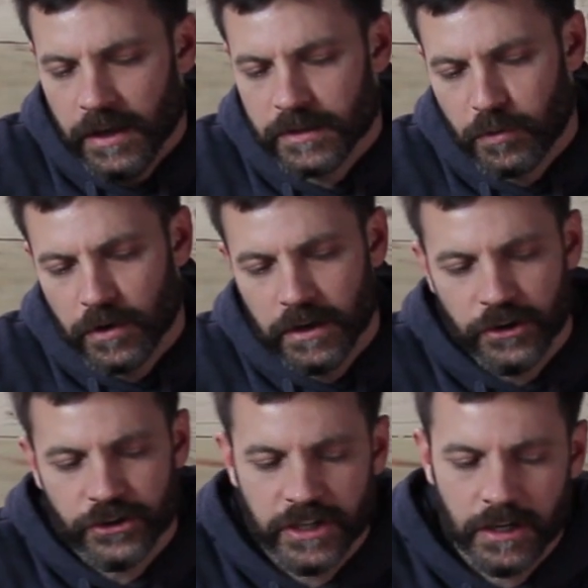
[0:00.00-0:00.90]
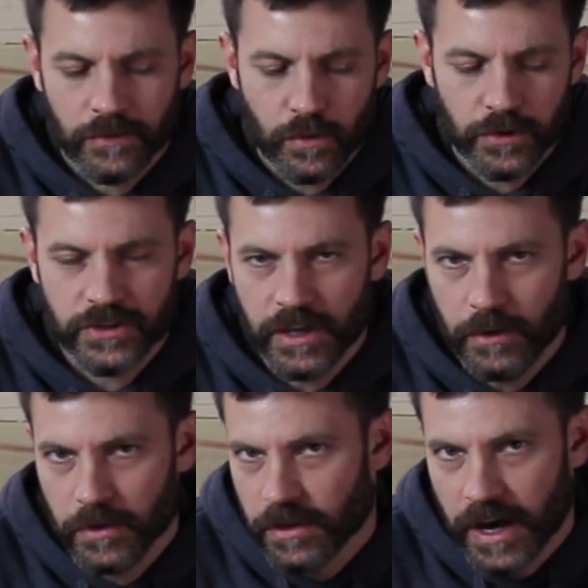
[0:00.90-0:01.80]
It's important to understand, of course,
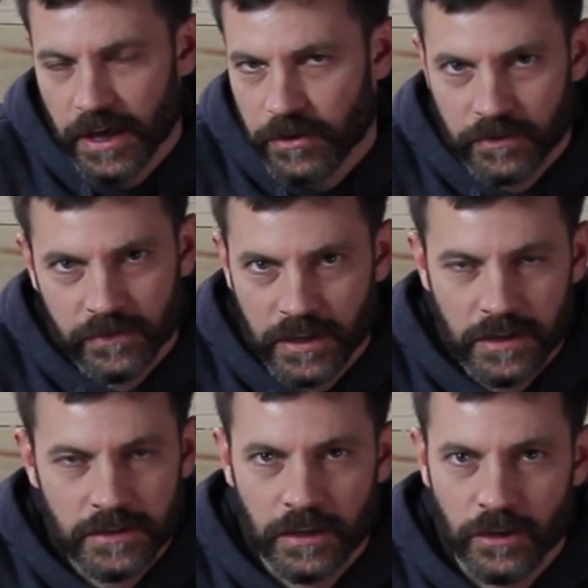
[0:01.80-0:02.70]
that with either of these,